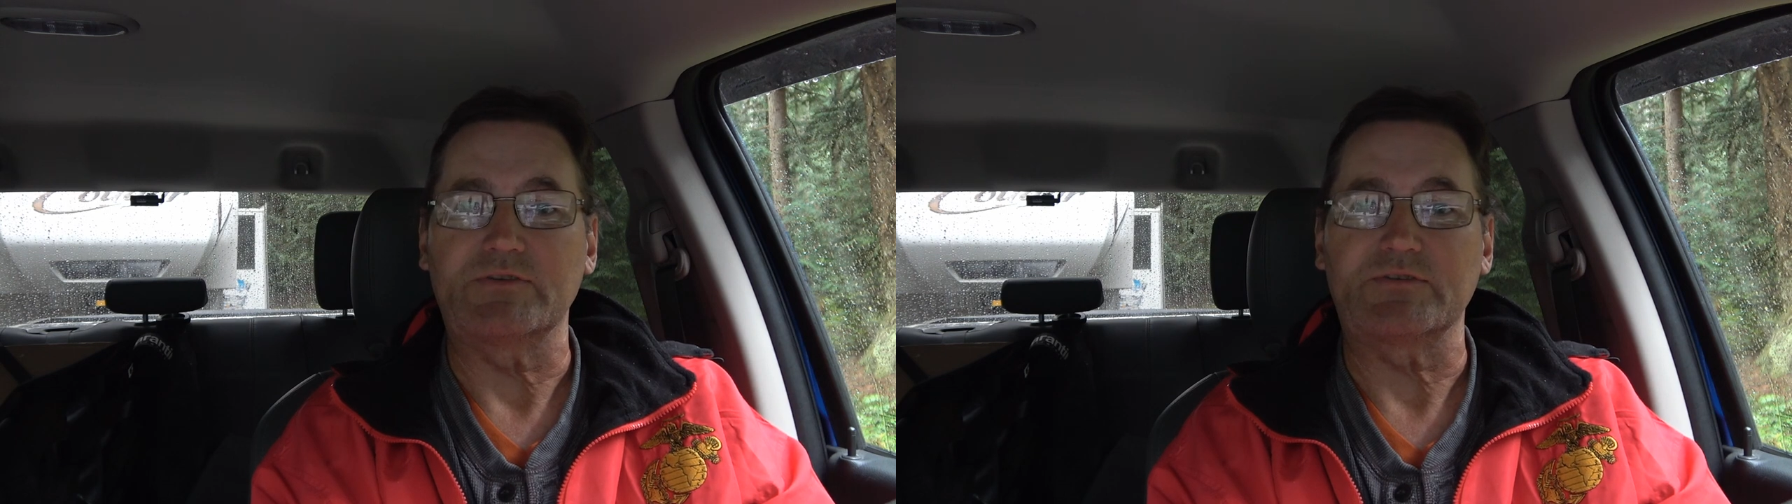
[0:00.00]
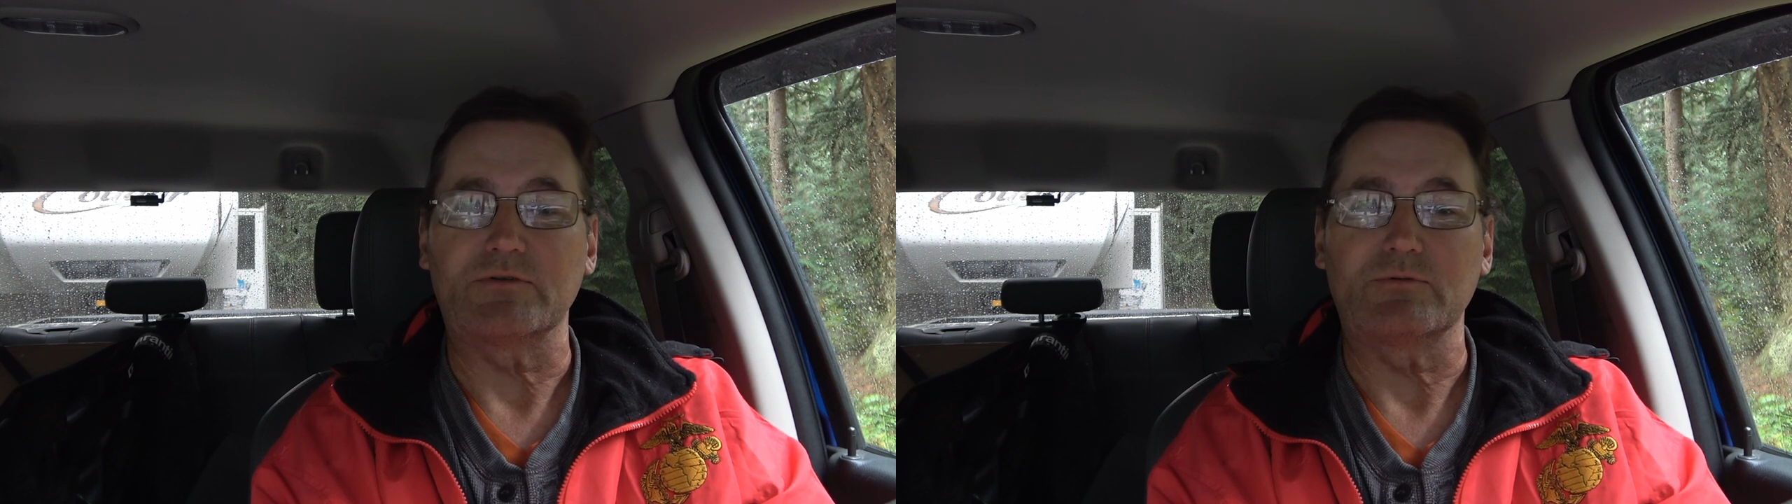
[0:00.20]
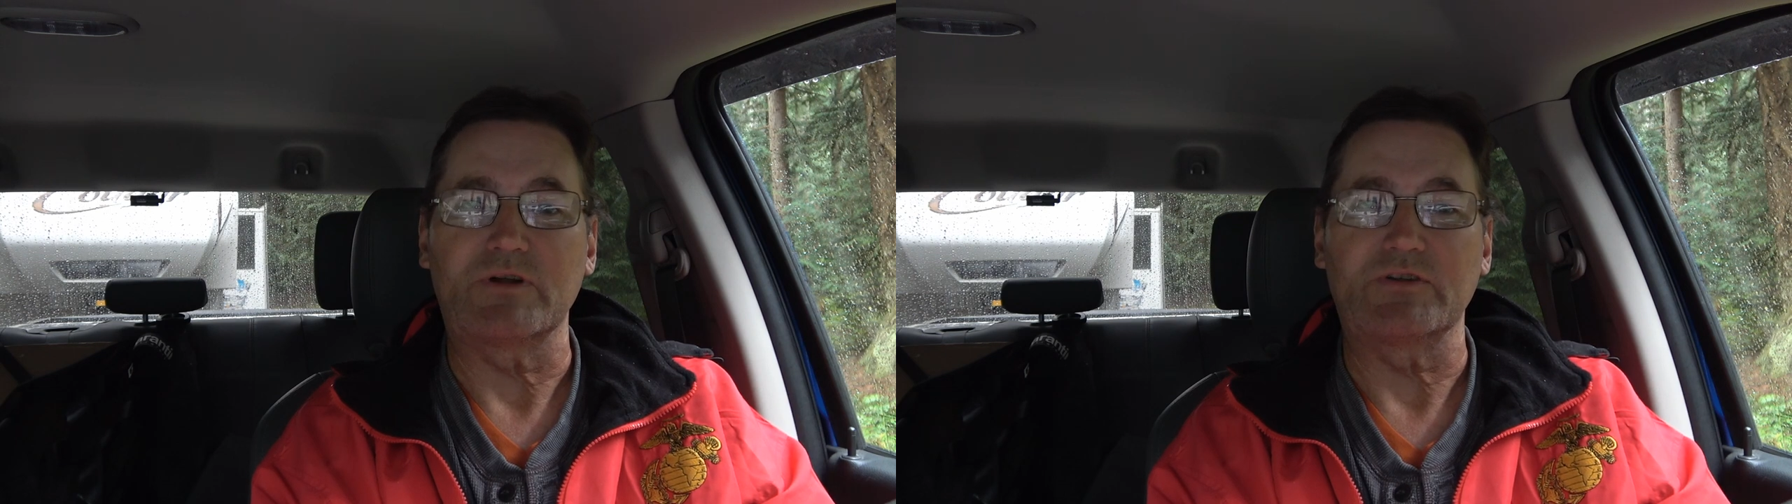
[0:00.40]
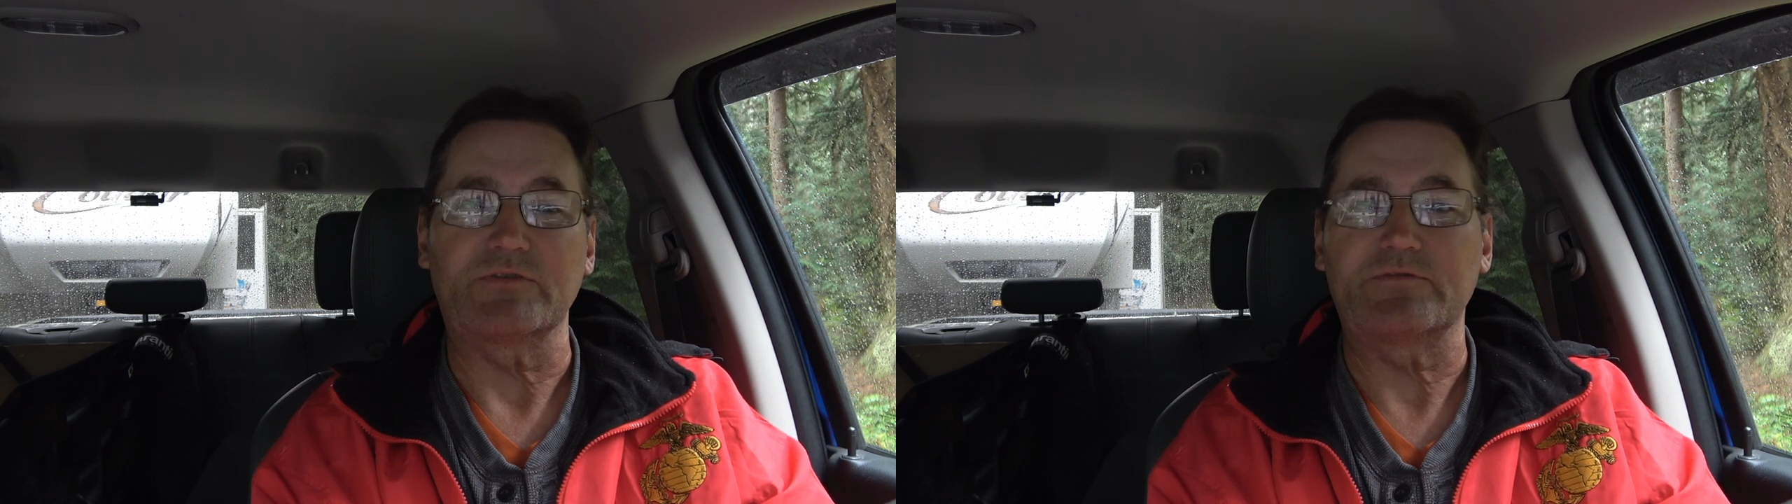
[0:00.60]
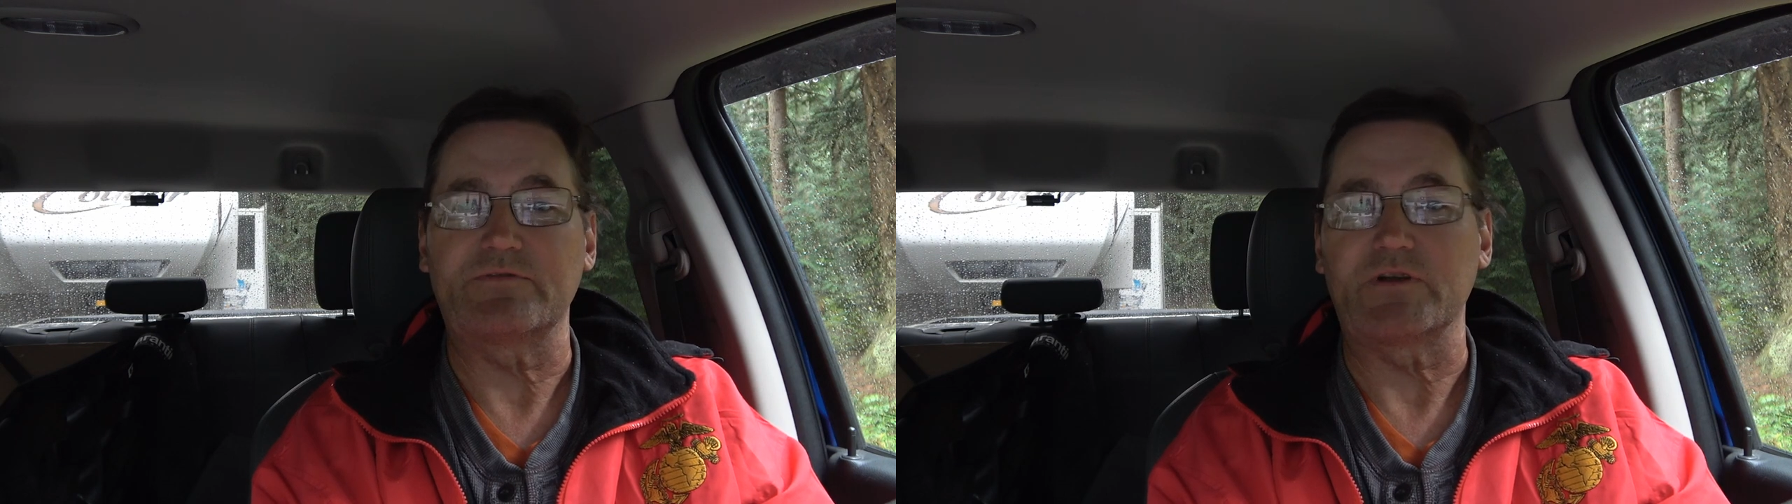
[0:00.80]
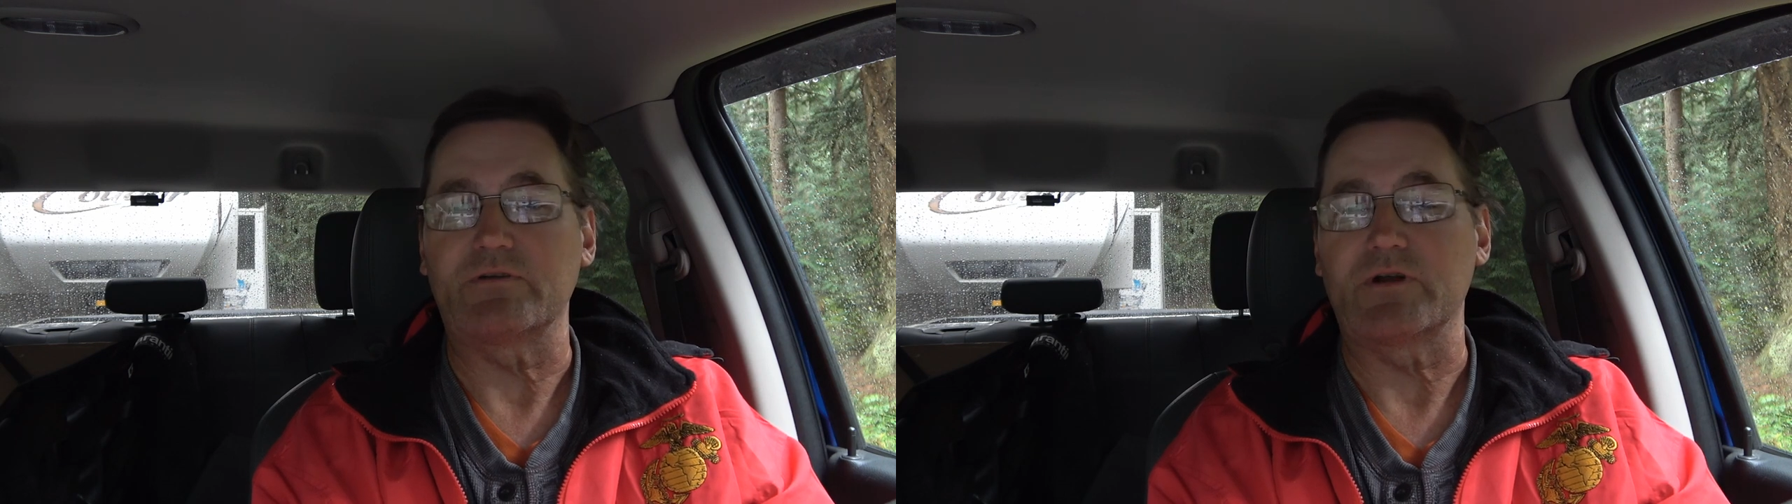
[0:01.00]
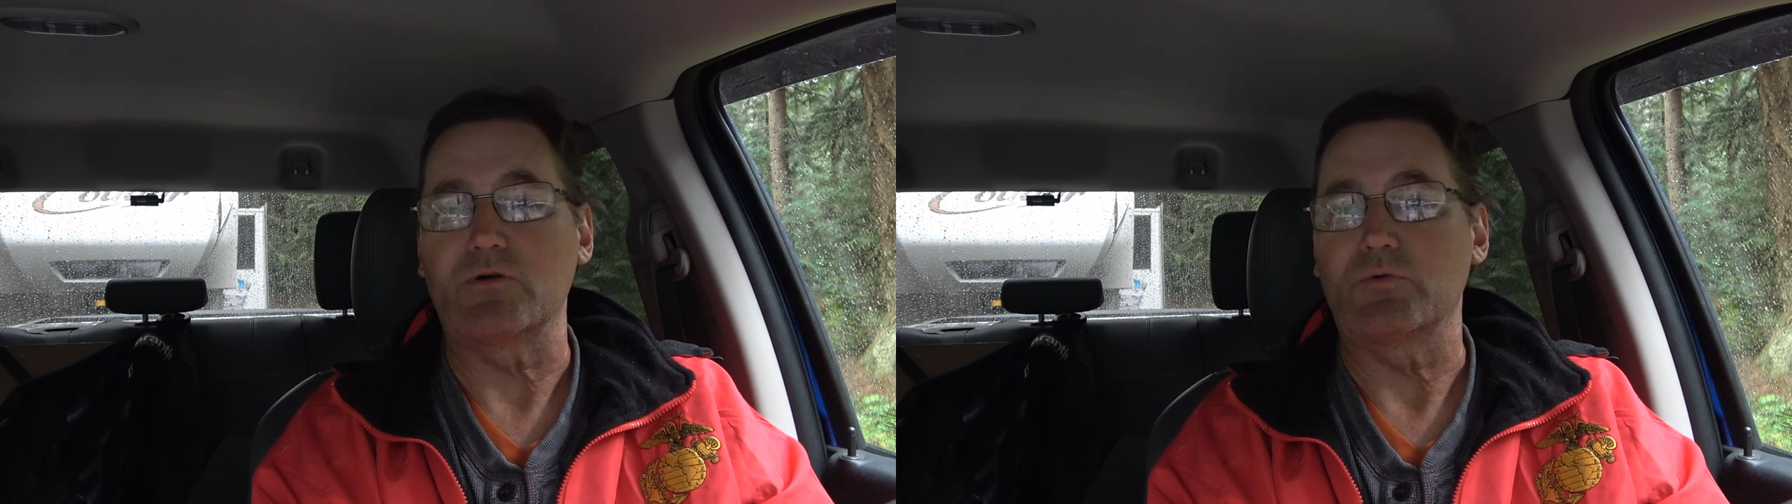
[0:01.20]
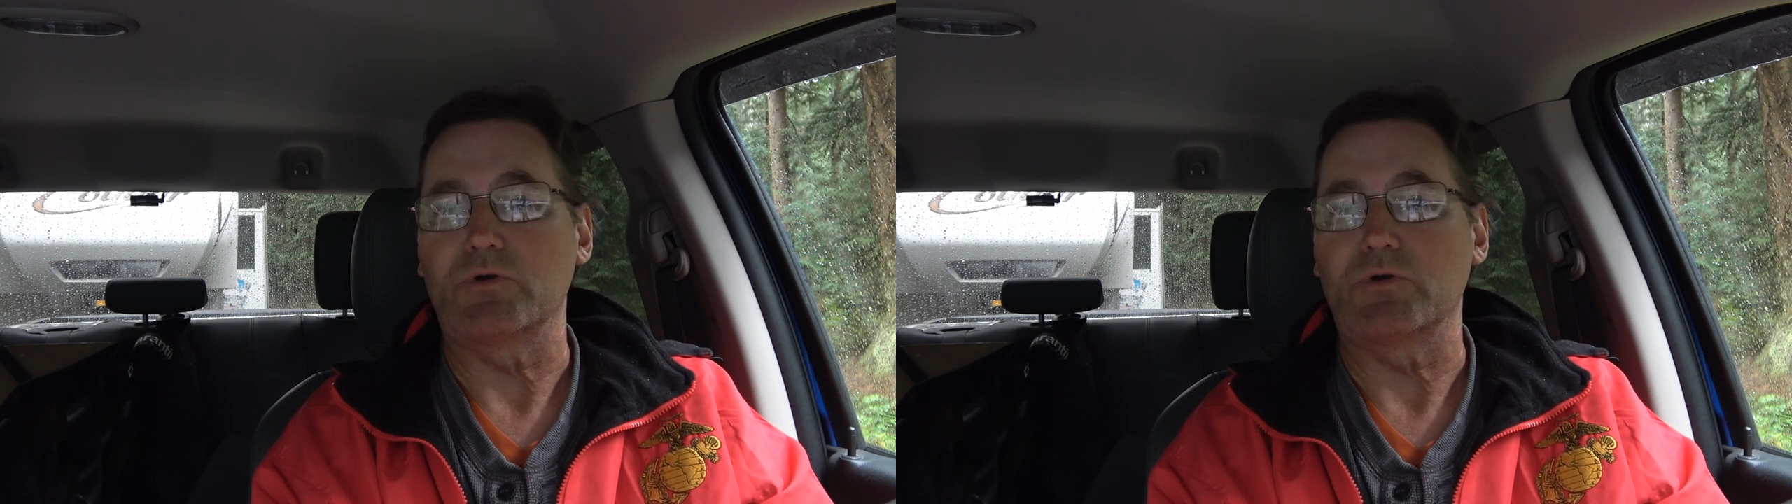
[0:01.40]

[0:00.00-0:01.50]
So I just figure out